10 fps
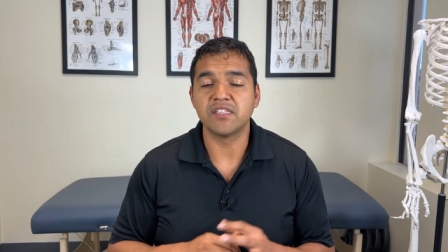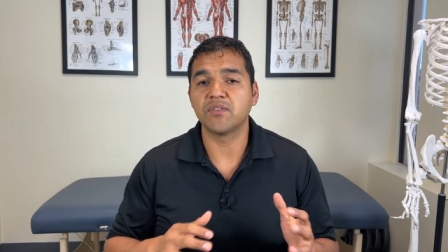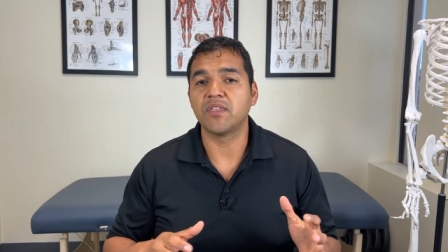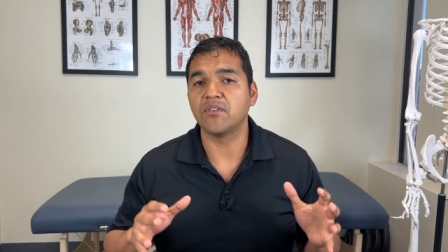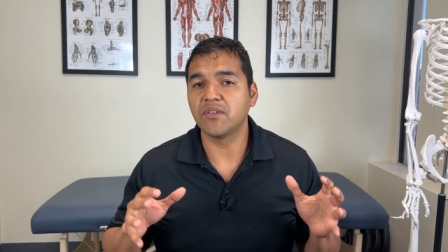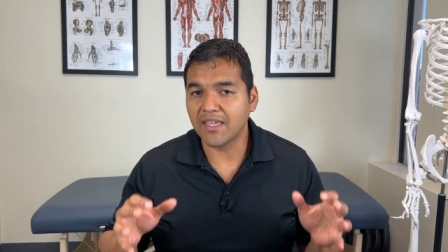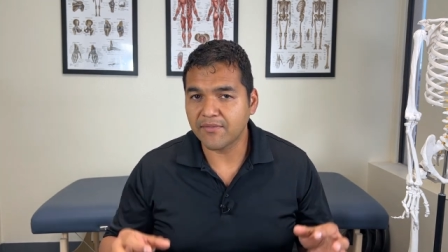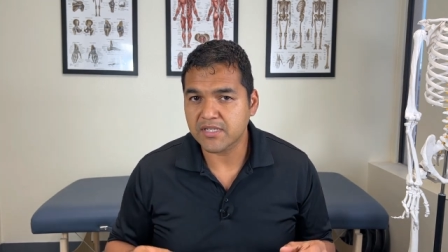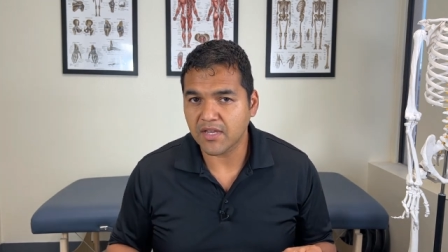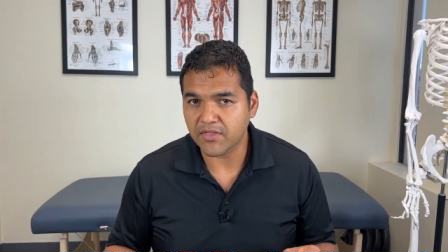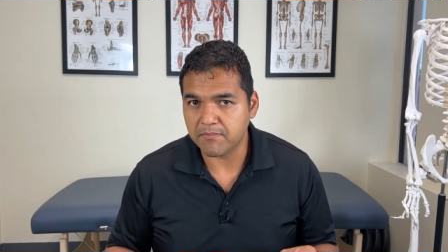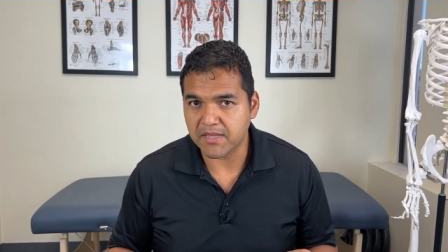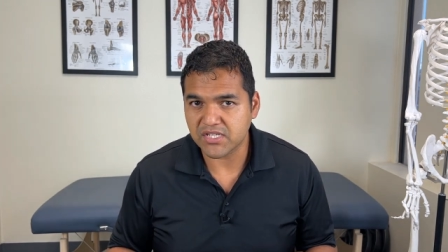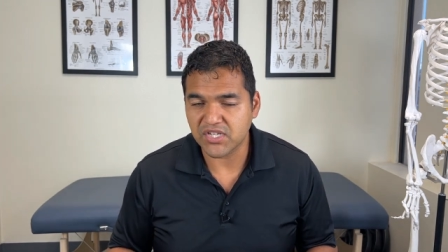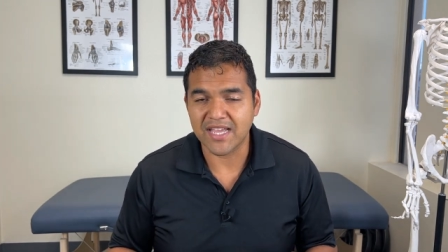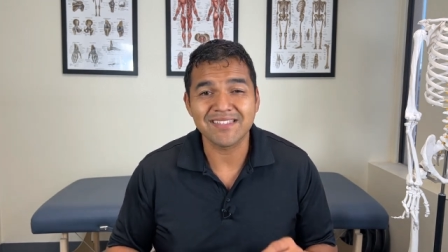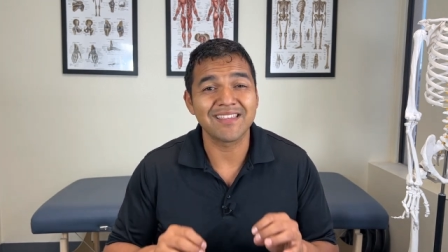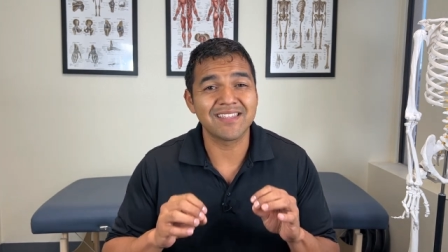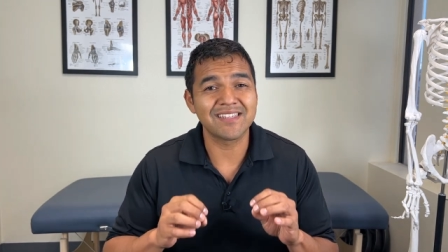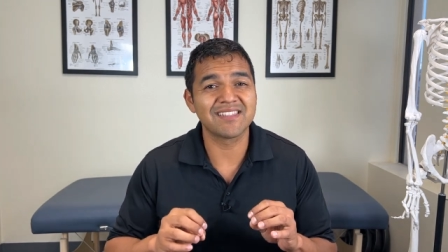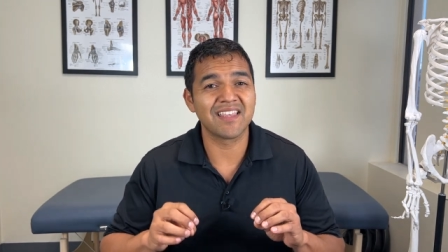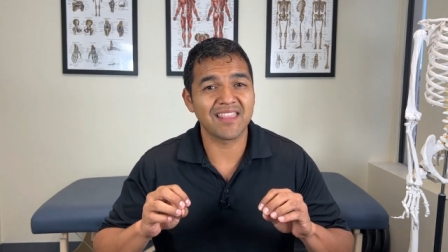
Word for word: and so that you give yourself the best chance that this is